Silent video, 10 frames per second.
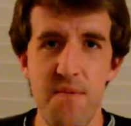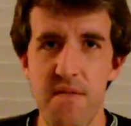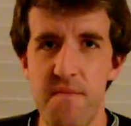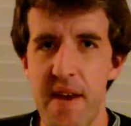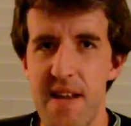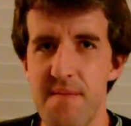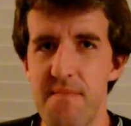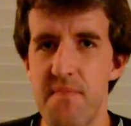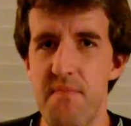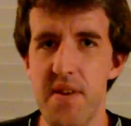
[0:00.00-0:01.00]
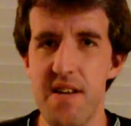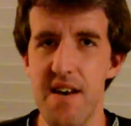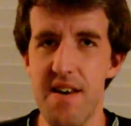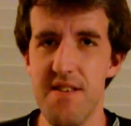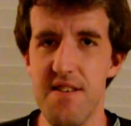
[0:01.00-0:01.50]
We've made them
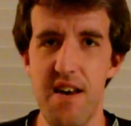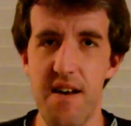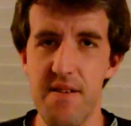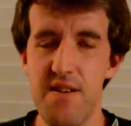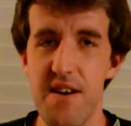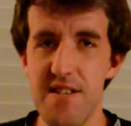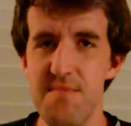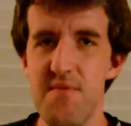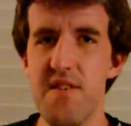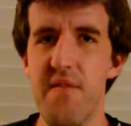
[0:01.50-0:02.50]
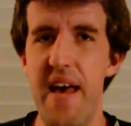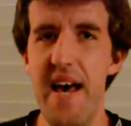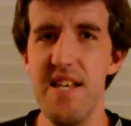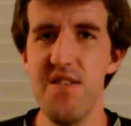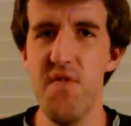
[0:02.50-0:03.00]
because customers have
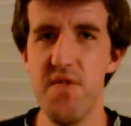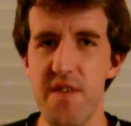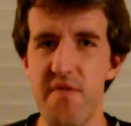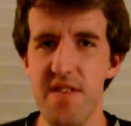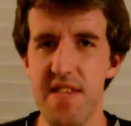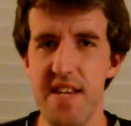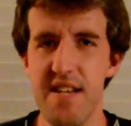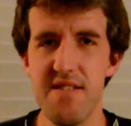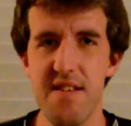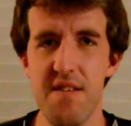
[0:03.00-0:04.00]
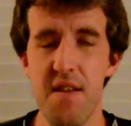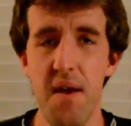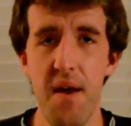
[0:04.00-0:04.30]
asked for different things, and